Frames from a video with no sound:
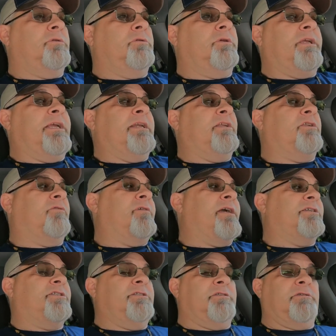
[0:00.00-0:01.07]
in the
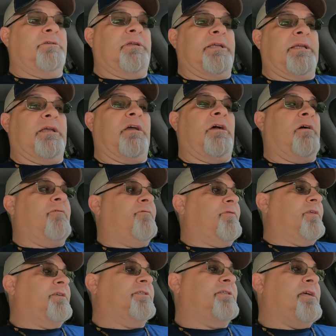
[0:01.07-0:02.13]
direction of
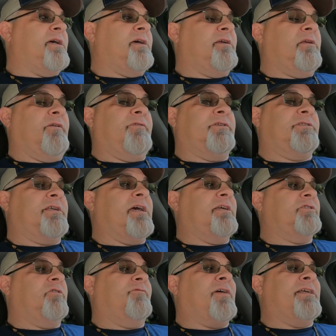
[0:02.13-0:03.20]
this side,
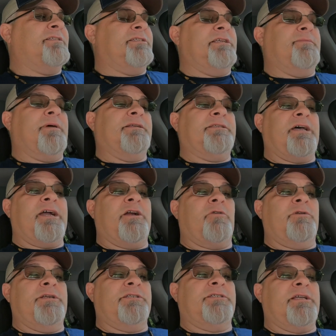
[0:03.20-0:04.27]
So if I see my tire
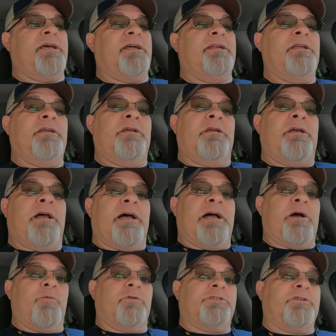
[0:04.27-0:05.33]
on this side,
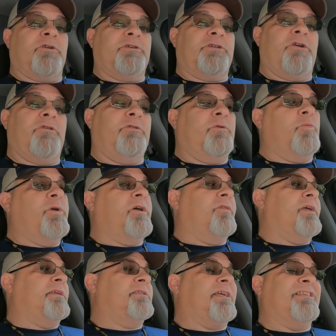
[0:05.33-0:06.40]
I will start turning the wheel
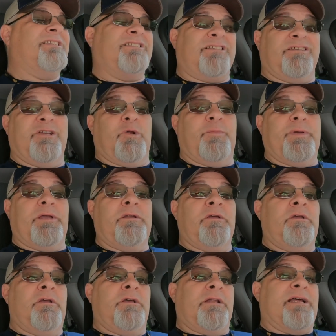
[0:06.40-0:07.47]
that side, just a little bit.
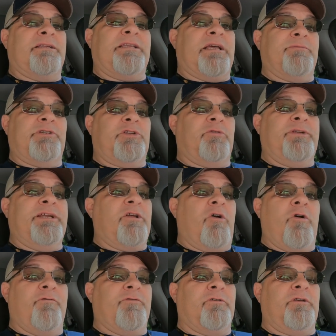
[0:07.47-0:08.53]
A lot of times you don't need
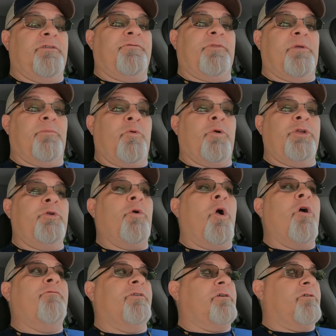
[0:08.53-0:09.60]
to the more you
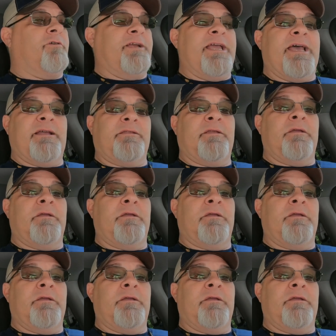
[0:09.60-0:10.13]
correct,